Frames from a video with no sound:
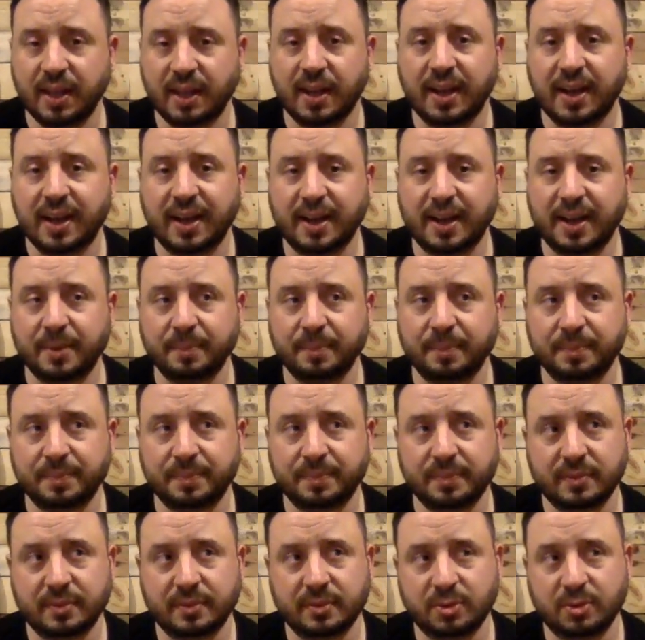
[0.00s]

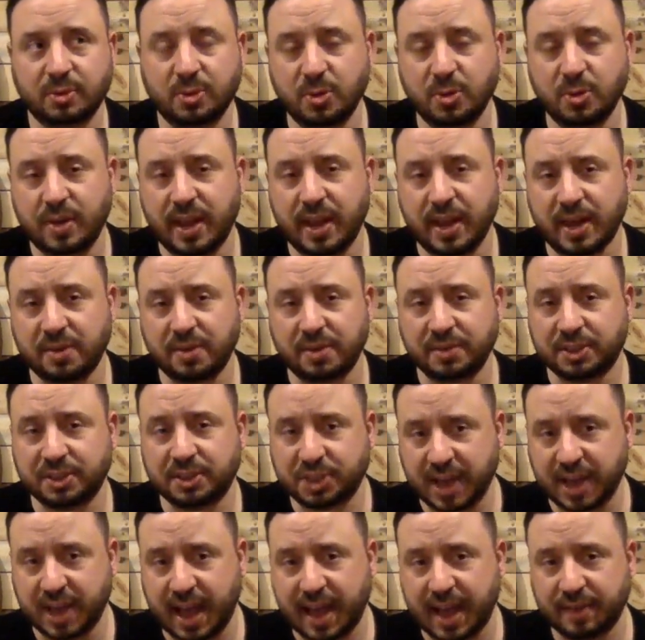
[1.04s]
Um, who here in the
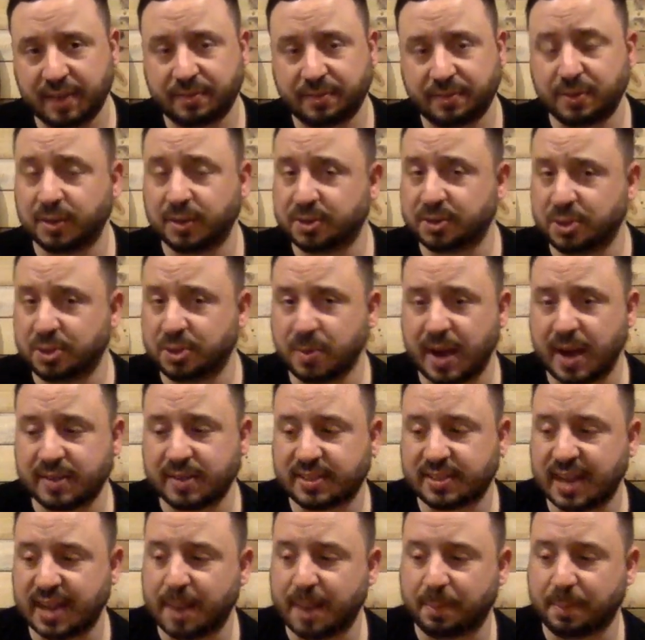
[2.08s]
chat, for a
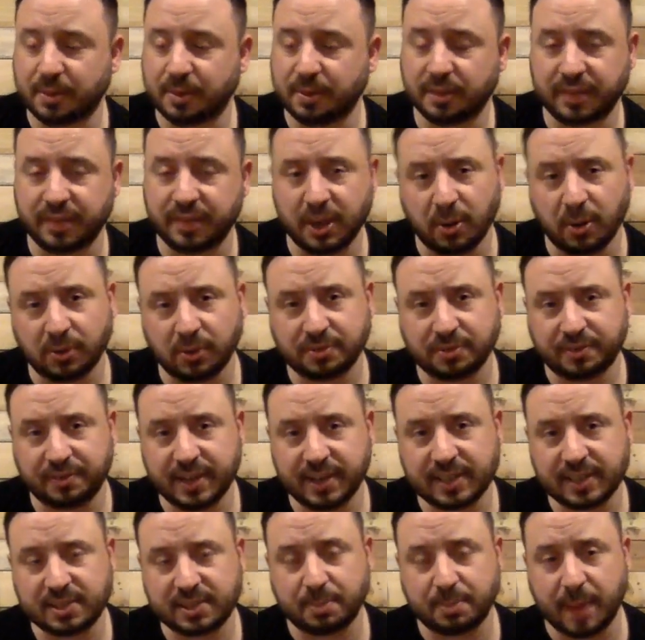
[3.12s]
two-ounce sample of the Old
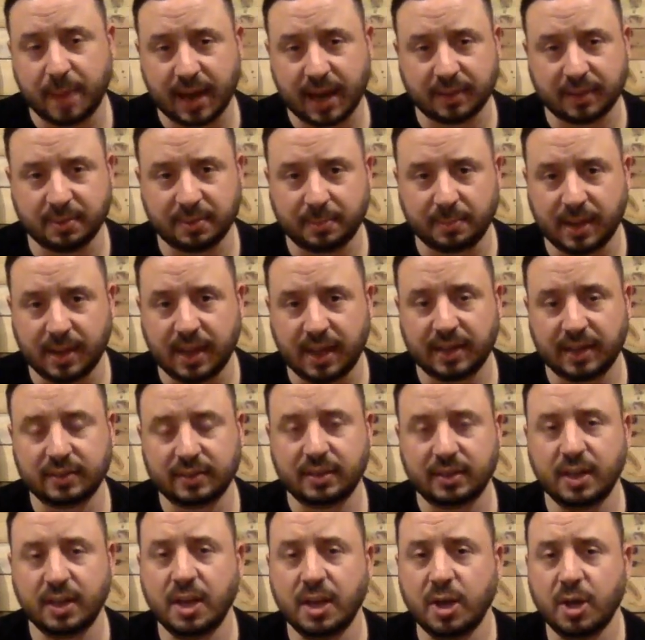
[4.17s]
Fitz, Bottled and
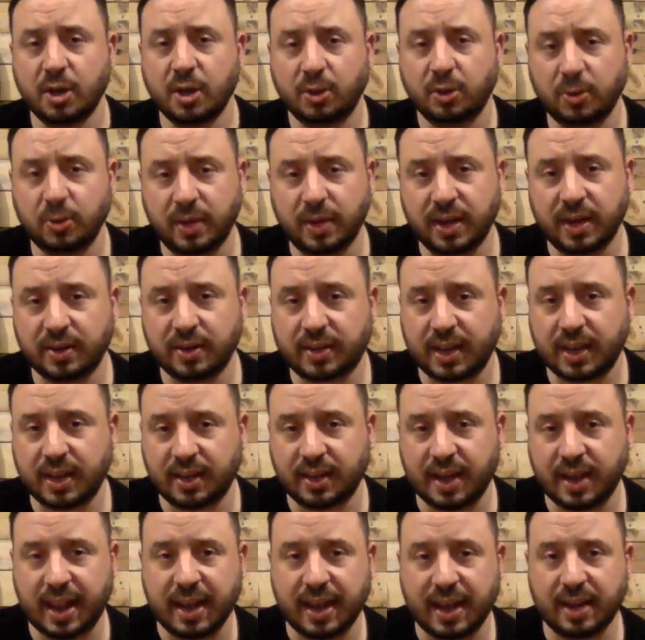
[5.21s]
Bond, Who here
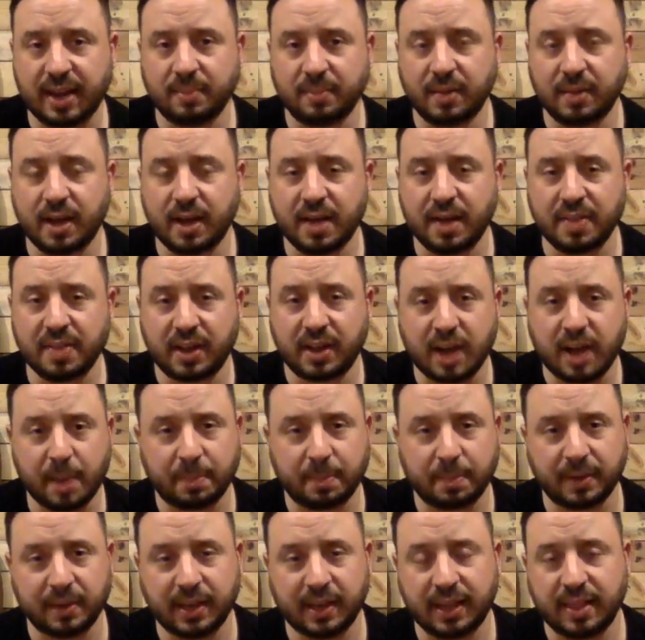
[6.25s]
can name uh, the
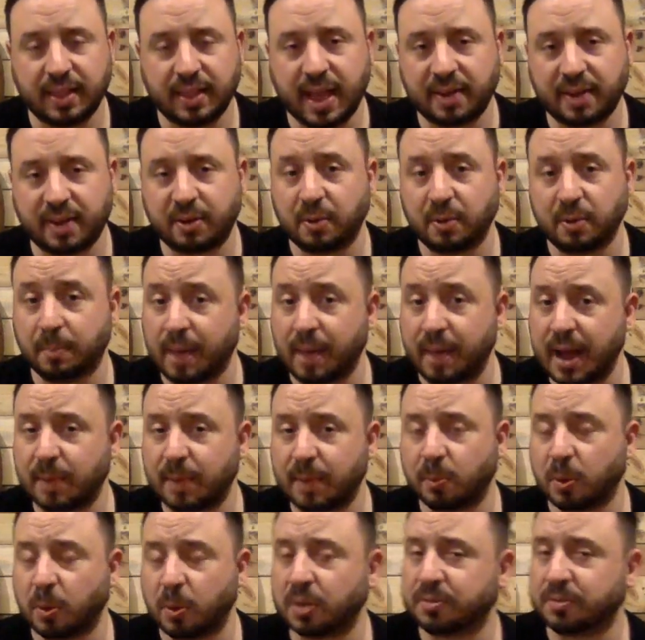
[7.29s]
company that her
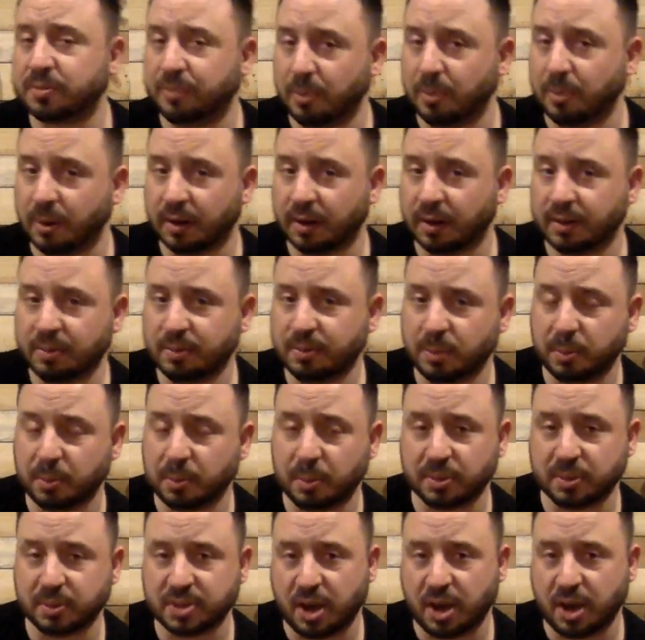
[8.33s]
mom worked for when we
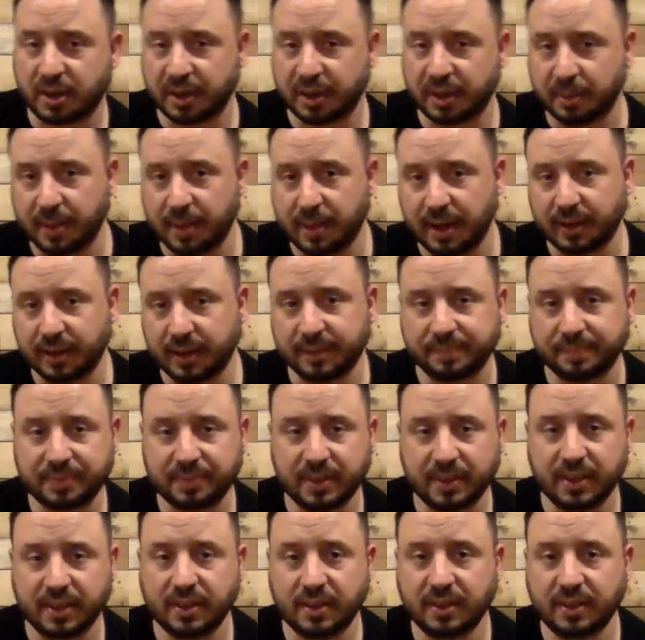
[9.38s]
were talking about it?
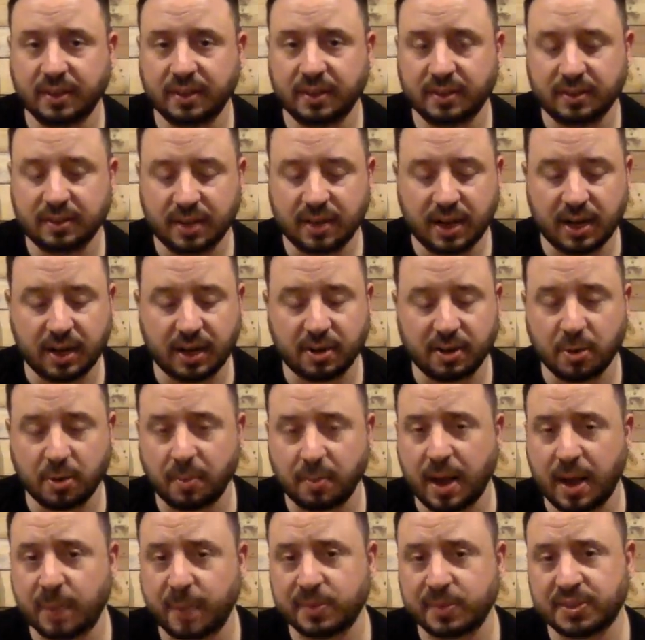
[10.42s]
Uh, her
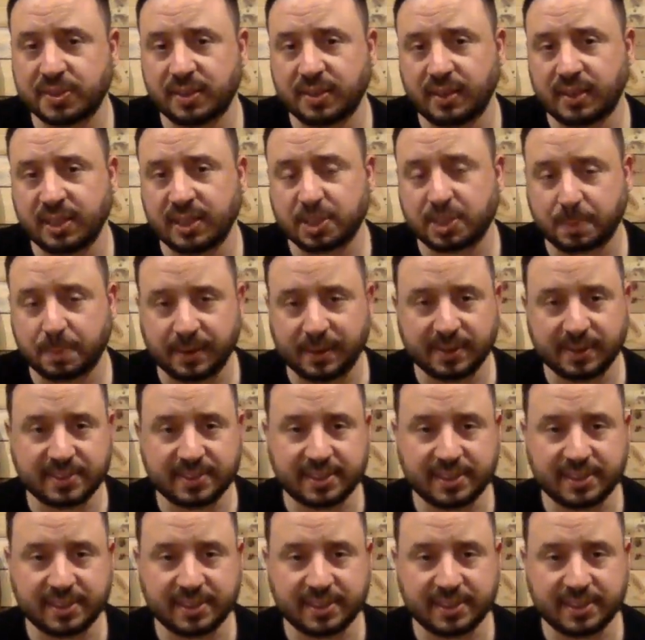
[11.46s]
mom was in the spirits